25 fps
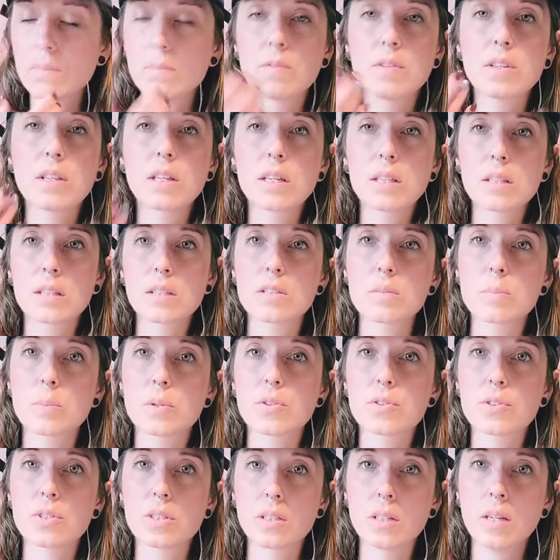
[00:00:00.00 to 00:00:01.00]
I'm feeling like this
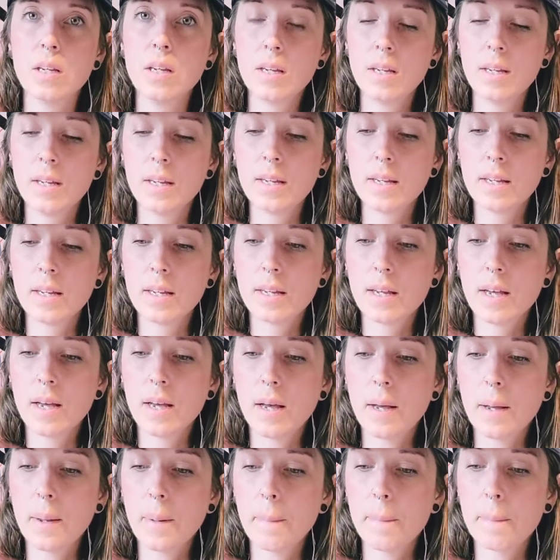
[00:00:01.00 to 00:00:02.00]
person
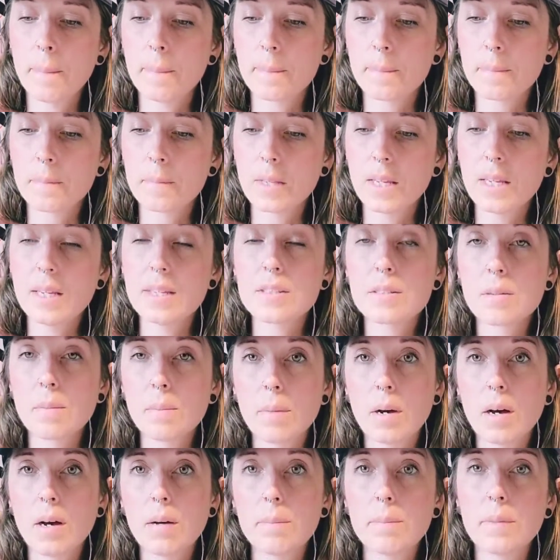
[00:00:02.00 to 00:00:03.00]
is a
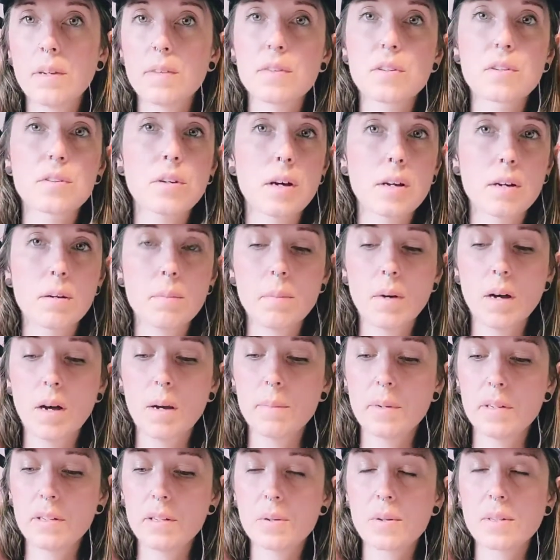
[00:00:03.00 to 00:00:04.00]
mom. If you're not a
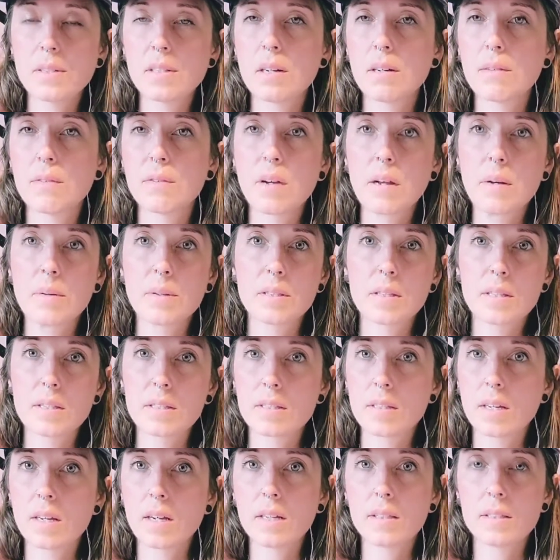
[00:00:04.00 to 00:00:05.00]
mom and you identify with that
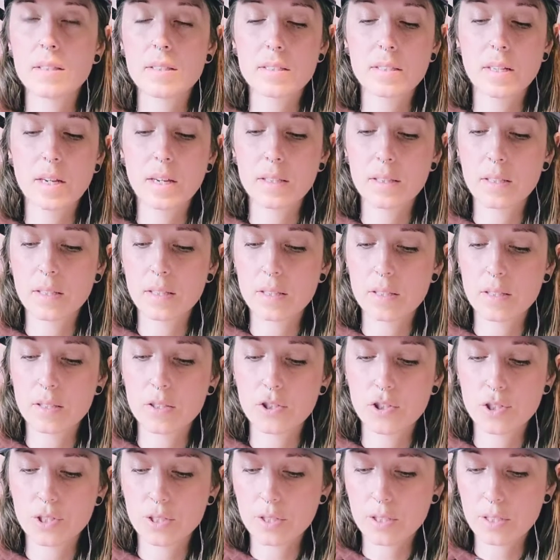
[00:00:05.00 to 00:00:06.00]
side, then
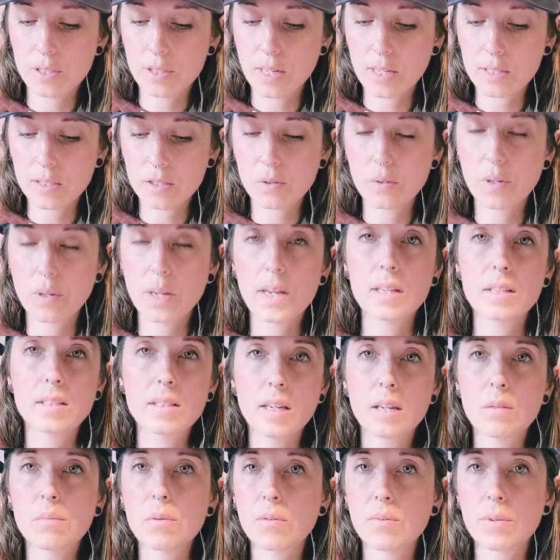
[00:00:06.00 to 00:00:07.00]
just that's okay.
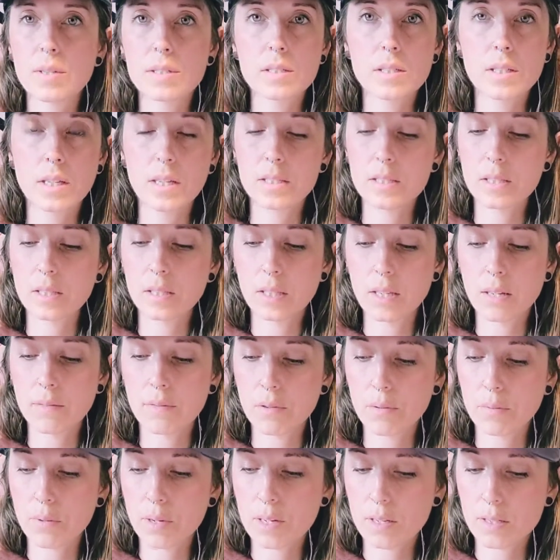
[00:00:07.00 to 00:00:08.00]
Take what resonates and leave
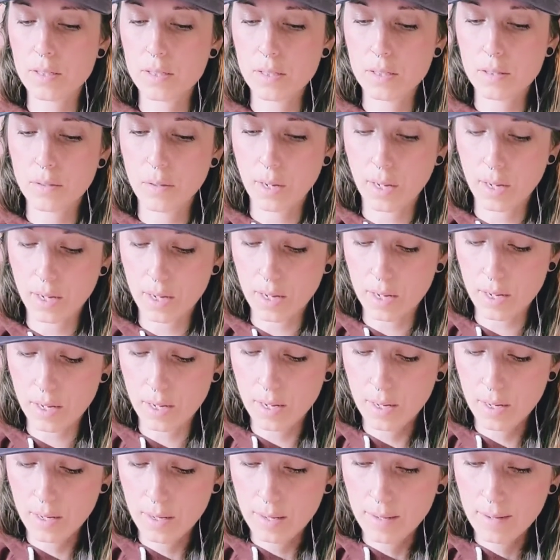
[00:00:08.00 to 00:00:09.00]
the rest, okay?
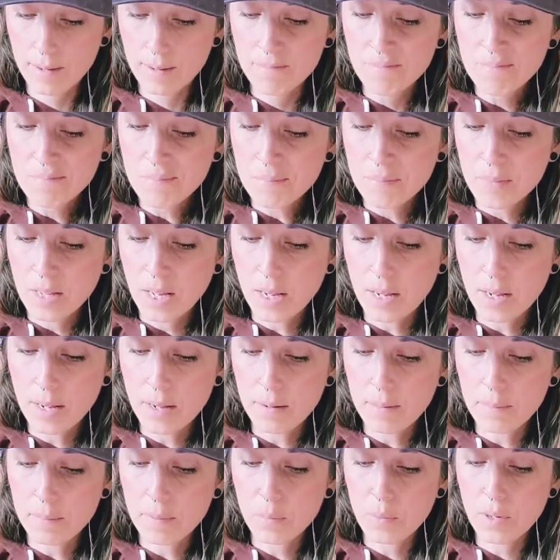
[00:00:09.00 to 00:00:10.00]

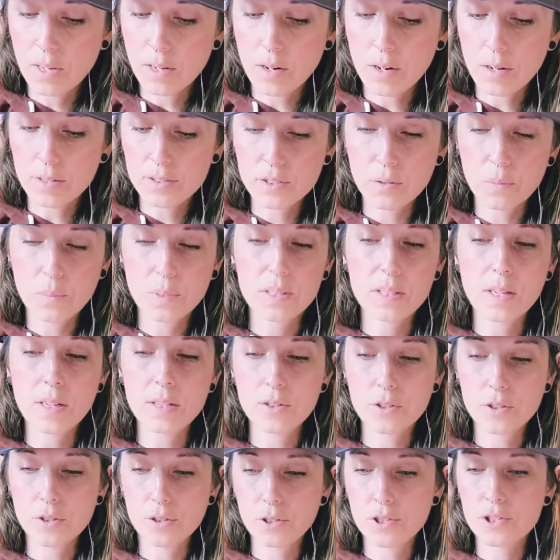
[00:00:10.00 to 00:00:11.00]
But we also with that
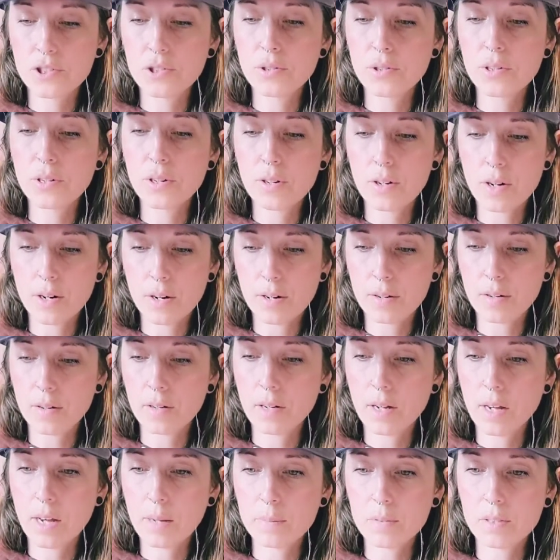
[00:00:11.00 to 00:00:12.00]
nurturer card,
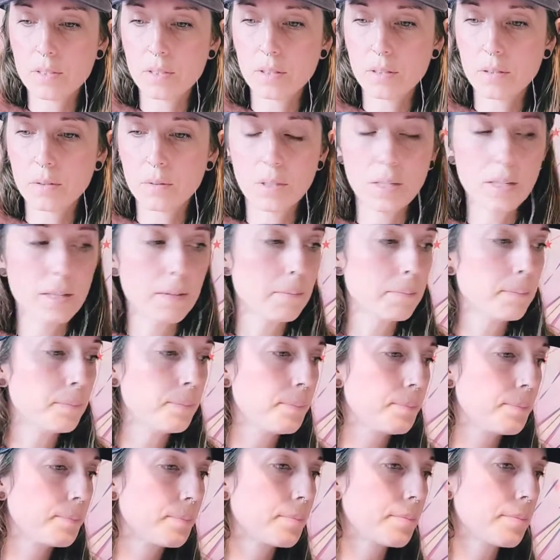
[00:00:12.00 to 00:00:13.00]
absolutely.
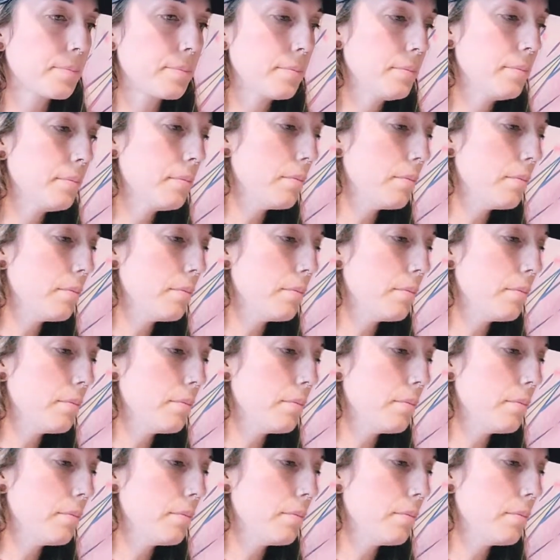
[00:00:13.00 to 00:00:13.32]
All